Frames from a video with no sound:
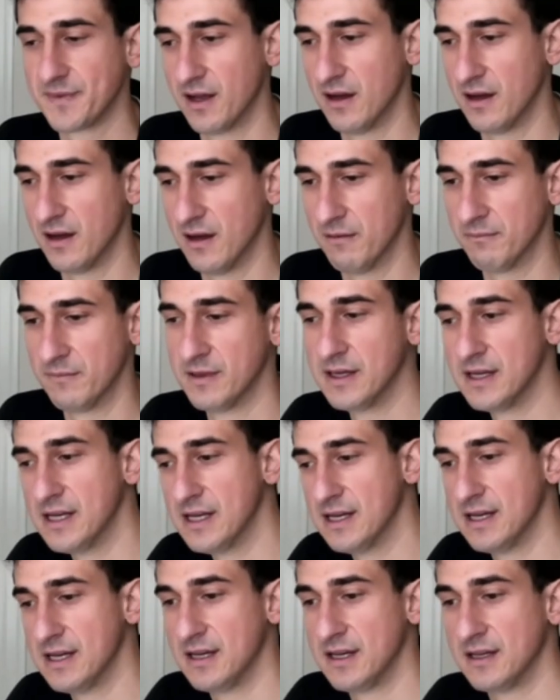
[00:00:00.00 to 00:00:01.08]
um,
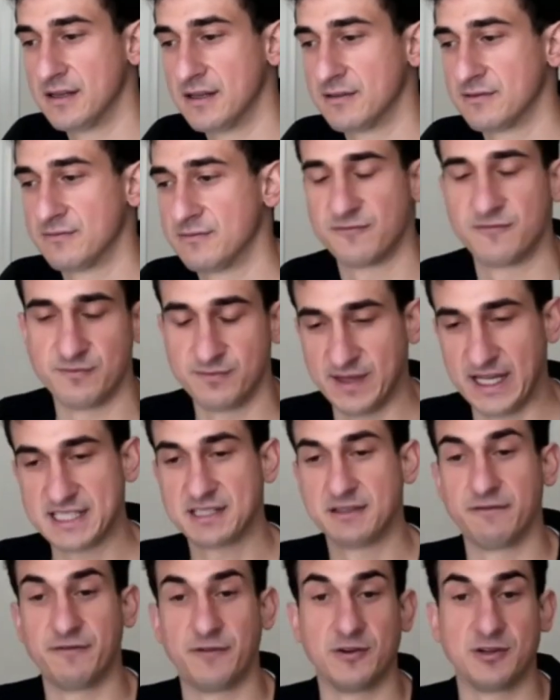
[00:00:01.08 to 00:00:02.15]
that's
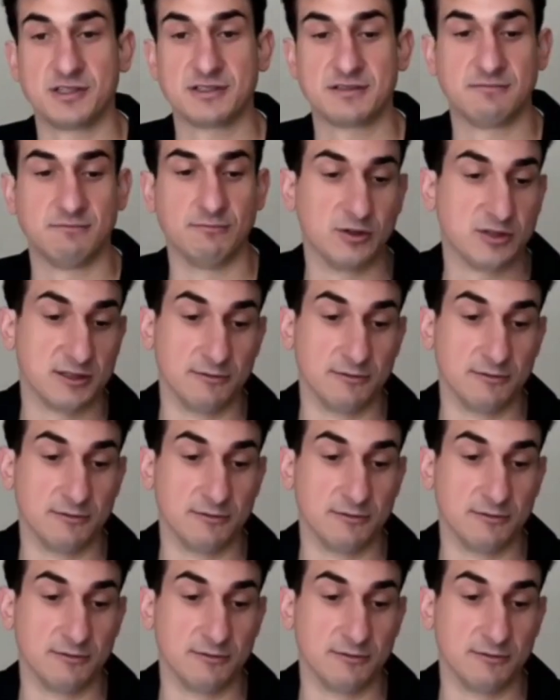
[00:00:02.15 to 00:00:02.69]
the first most,